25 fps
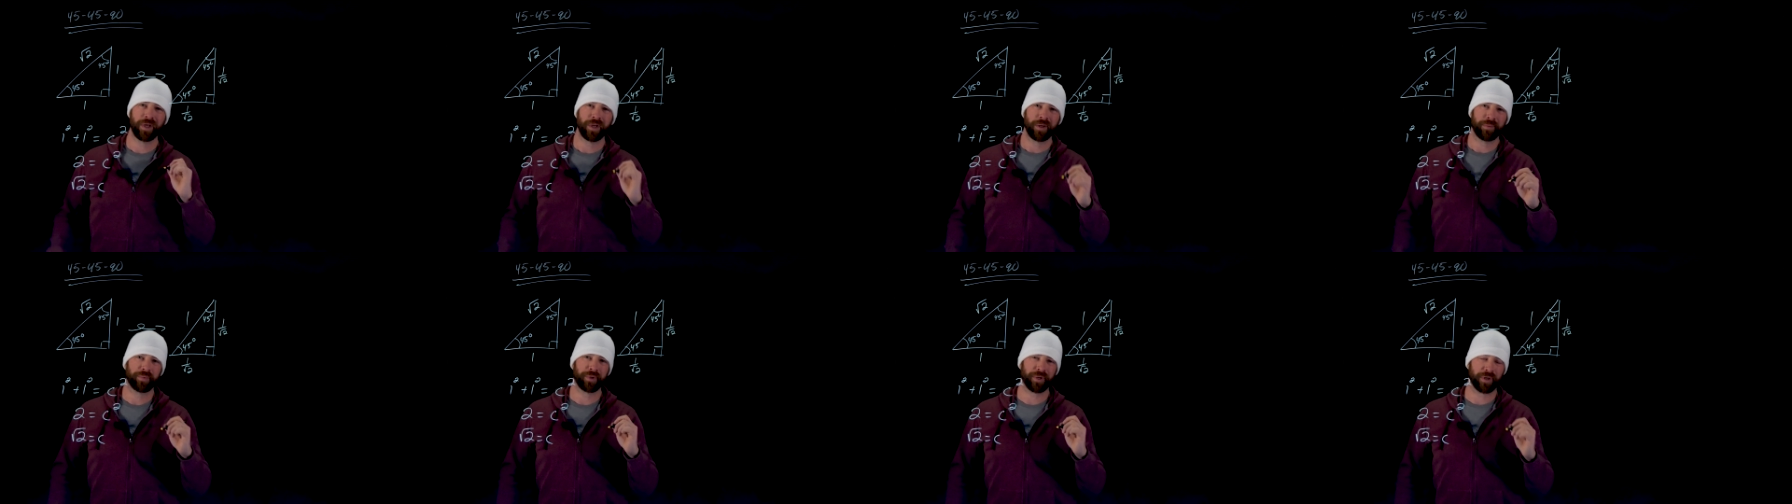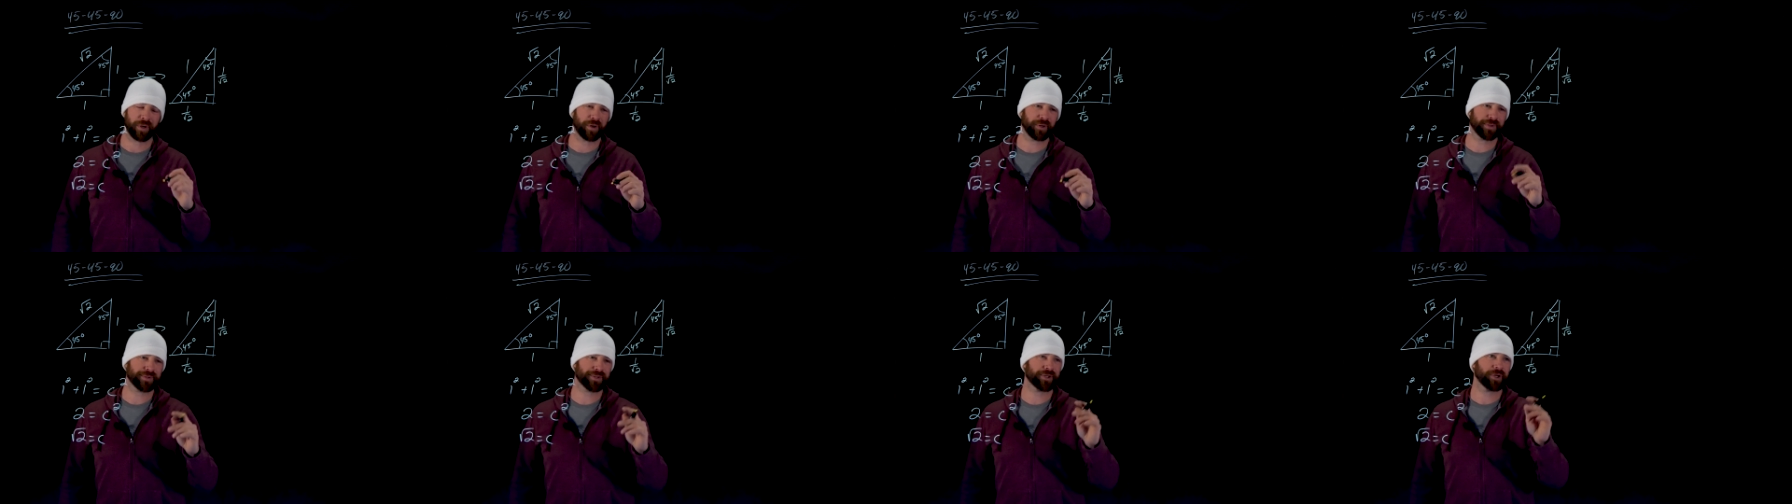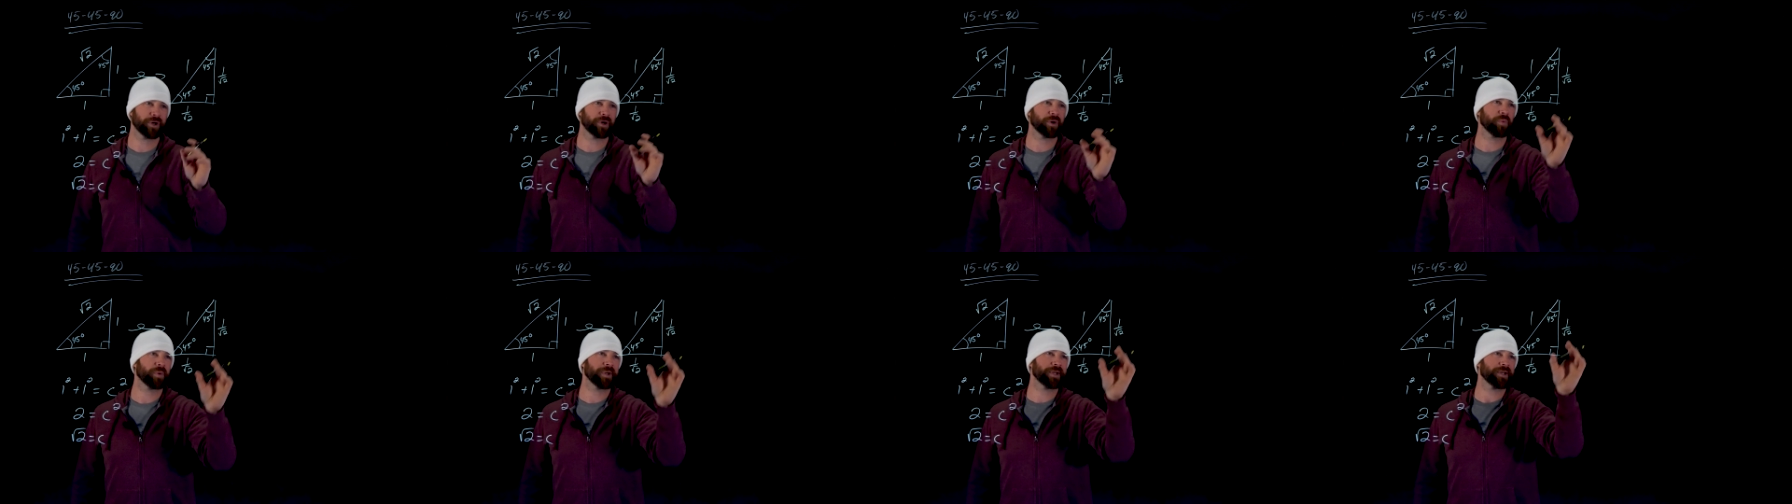But
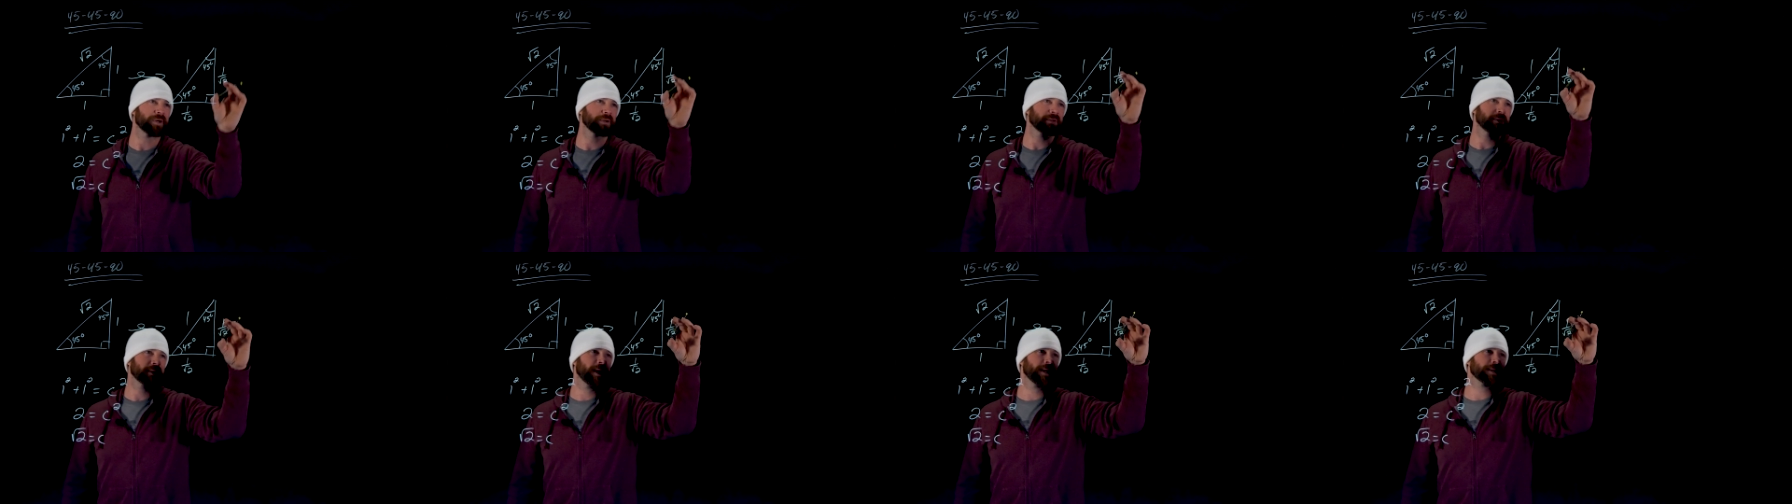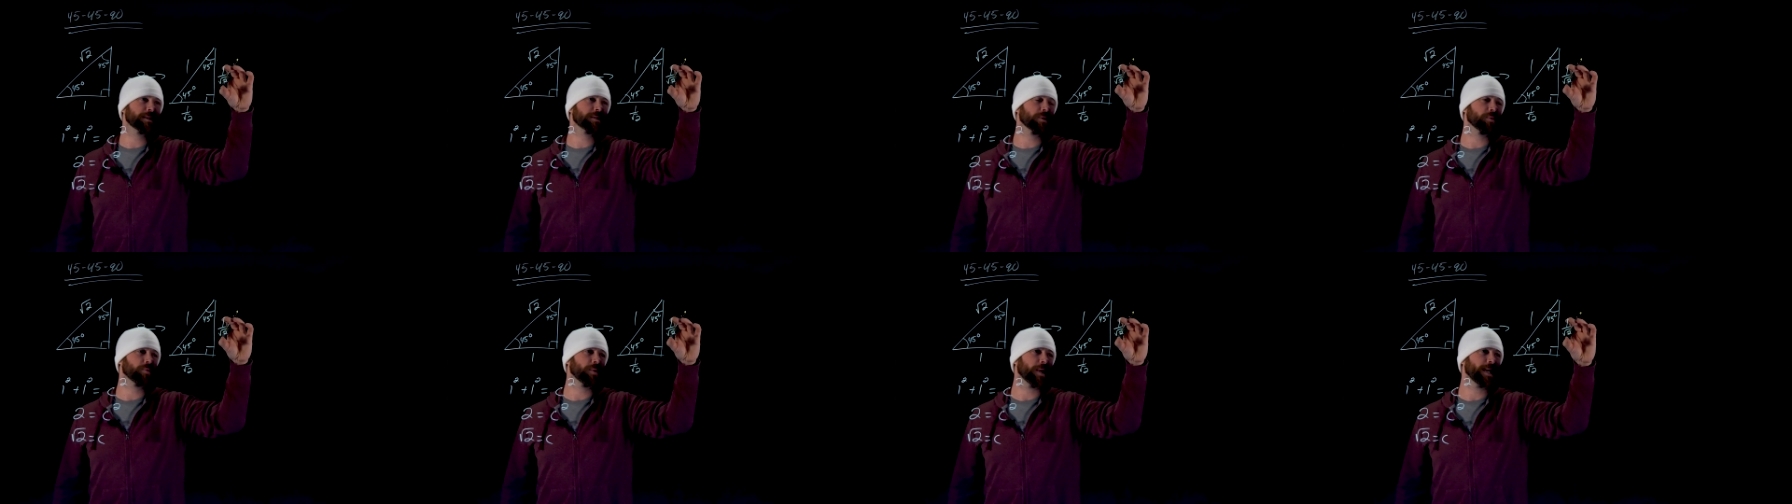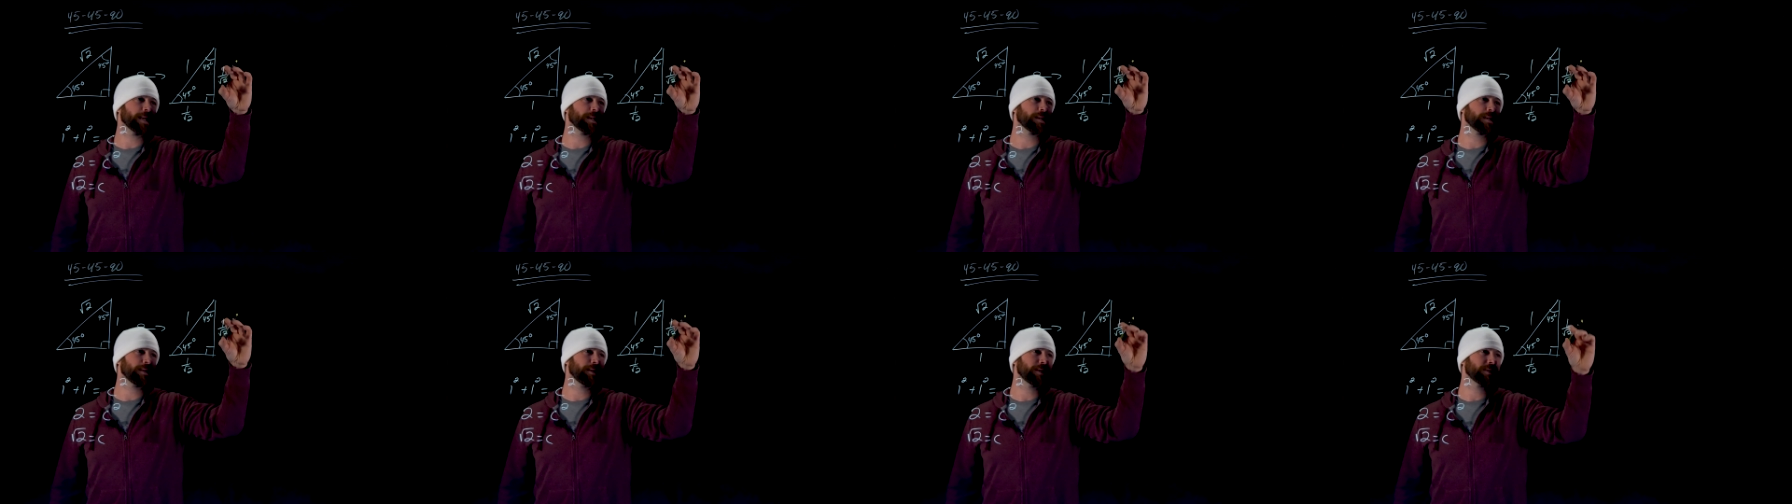also, we don't like to
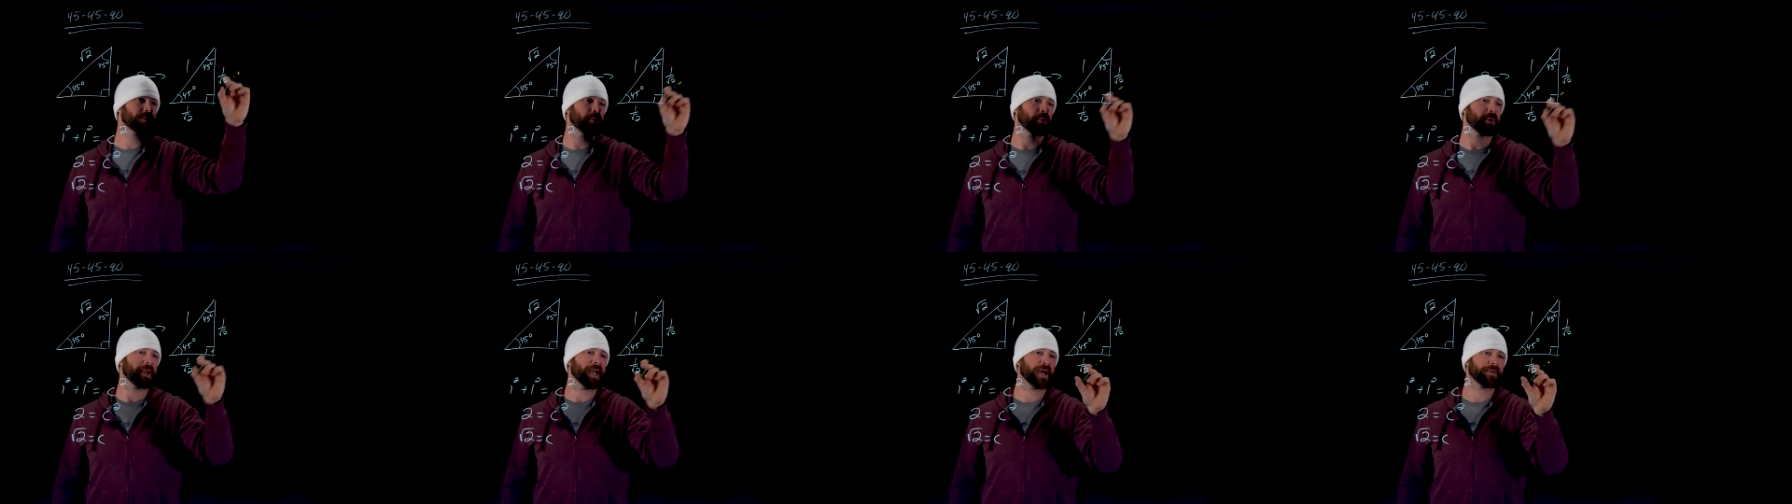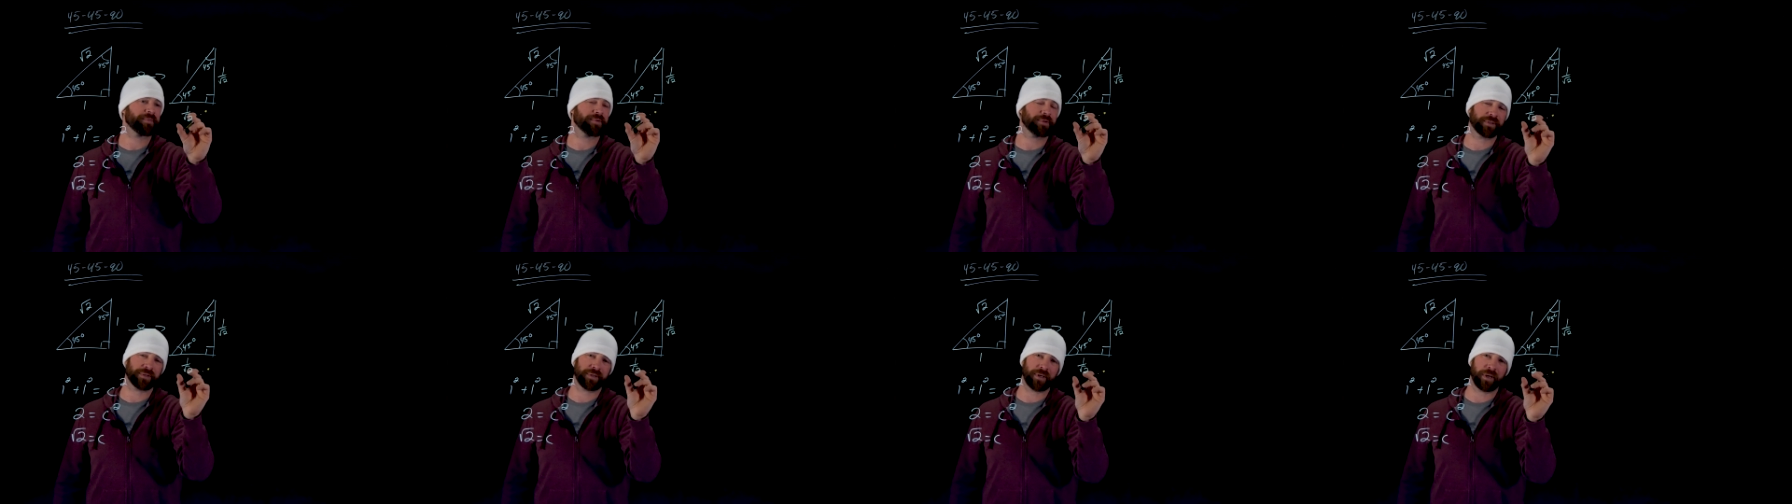write these where we have a,